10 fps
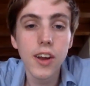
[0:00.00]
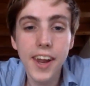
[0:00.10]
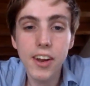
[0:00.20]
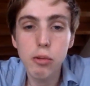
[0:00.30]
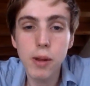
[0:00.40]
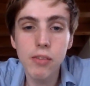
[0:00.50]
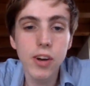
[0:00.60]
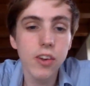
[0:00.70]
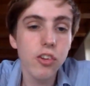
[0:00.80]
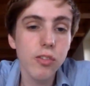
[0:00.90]
and then
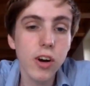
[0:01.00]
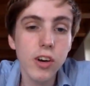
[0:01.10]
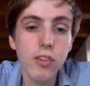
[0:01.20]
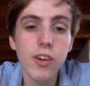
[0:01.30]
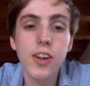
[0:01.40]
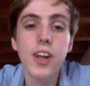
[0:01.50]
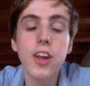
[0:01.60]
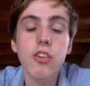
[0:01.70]
explain why that's the right one.